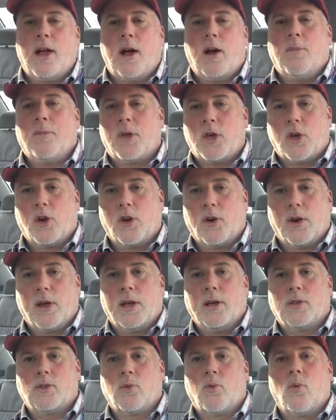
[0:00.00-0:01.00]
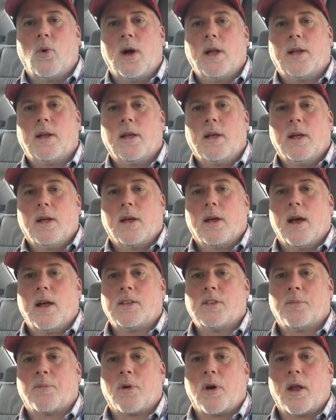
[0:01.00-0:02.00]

Now I'm curious what kinds of